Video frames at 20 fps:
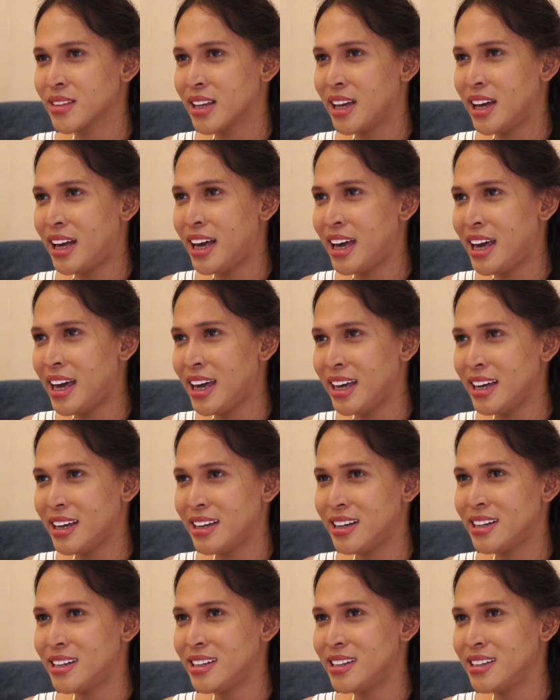hi,
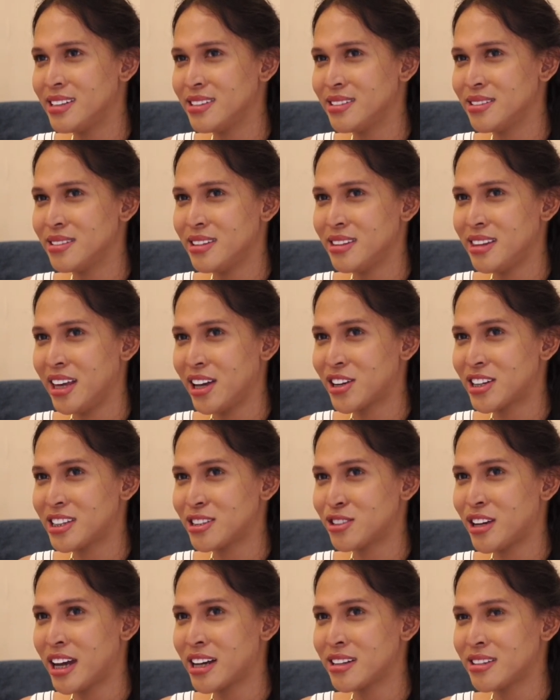they are
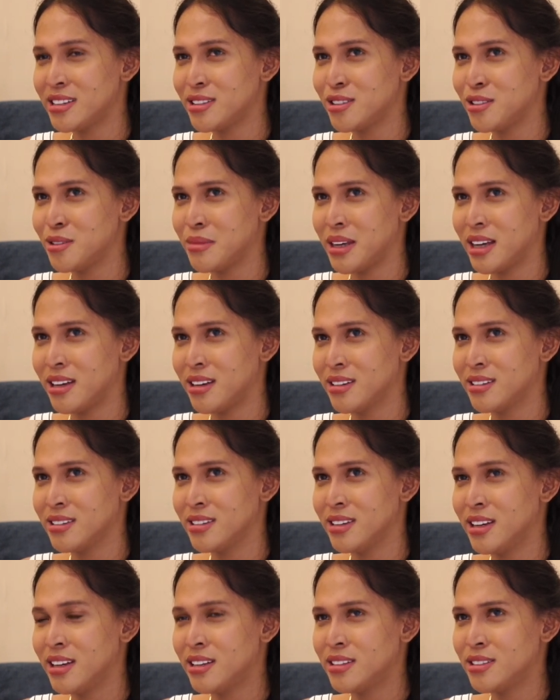attracted to me,
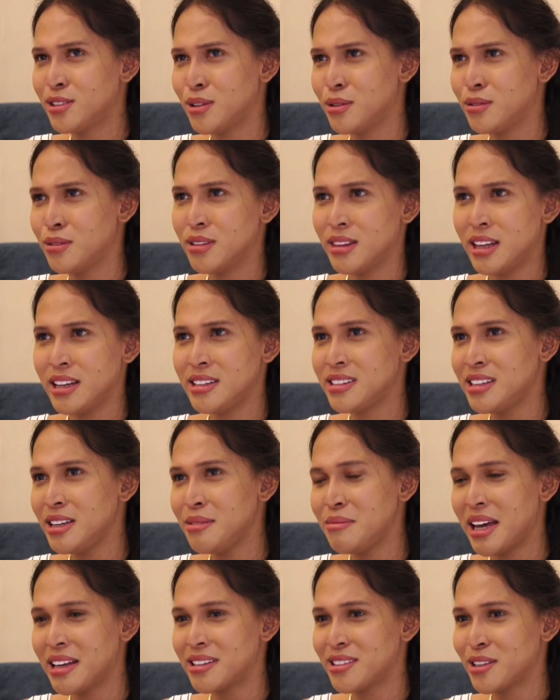so they see
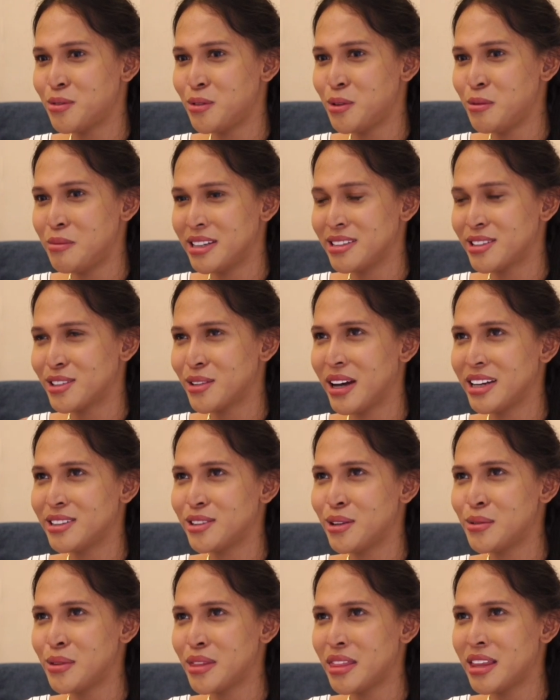me as a woman. So I
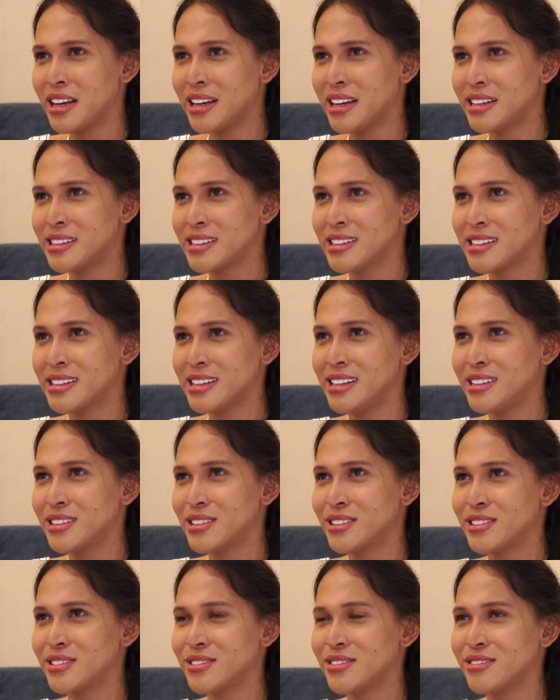don't think
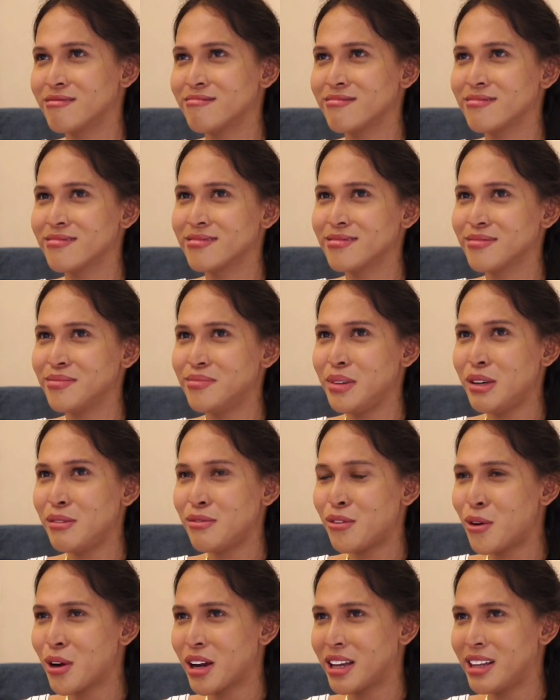it's
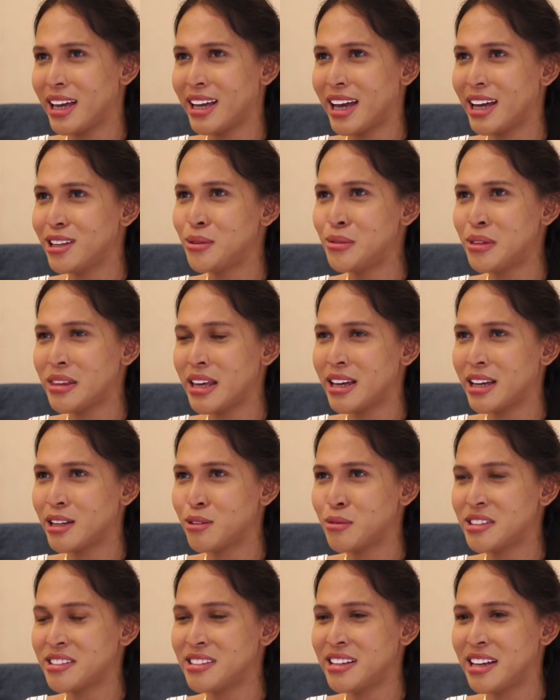before, like I don't think it
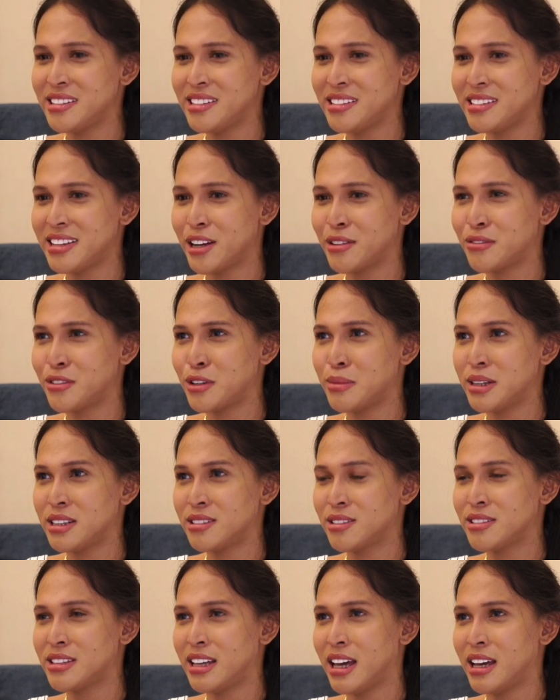was necessary for me
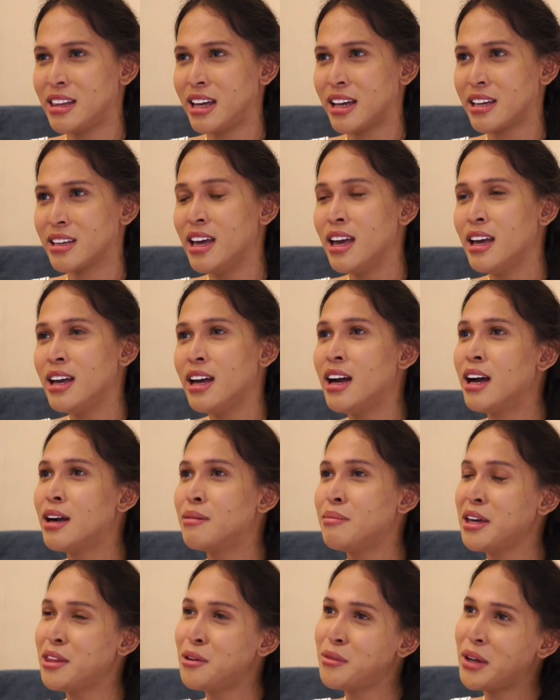to say like,
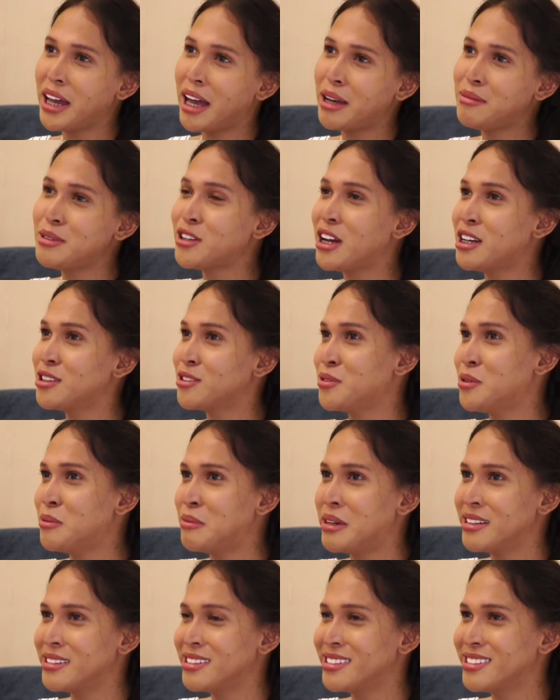by the way, I'm a trans woman.